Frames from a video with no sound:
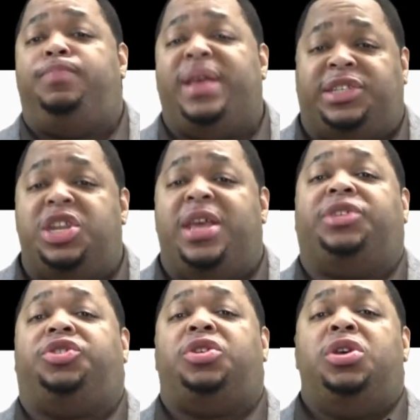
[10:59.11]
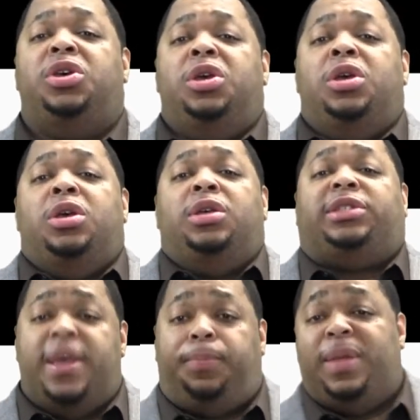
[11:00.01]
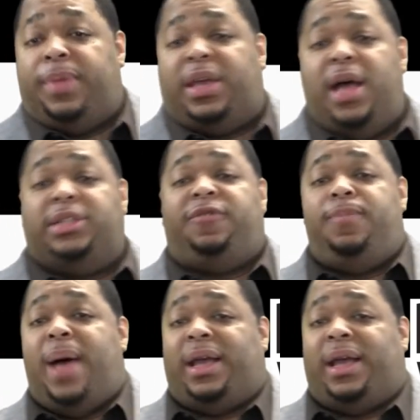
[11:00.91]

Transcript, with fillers: business simply because of my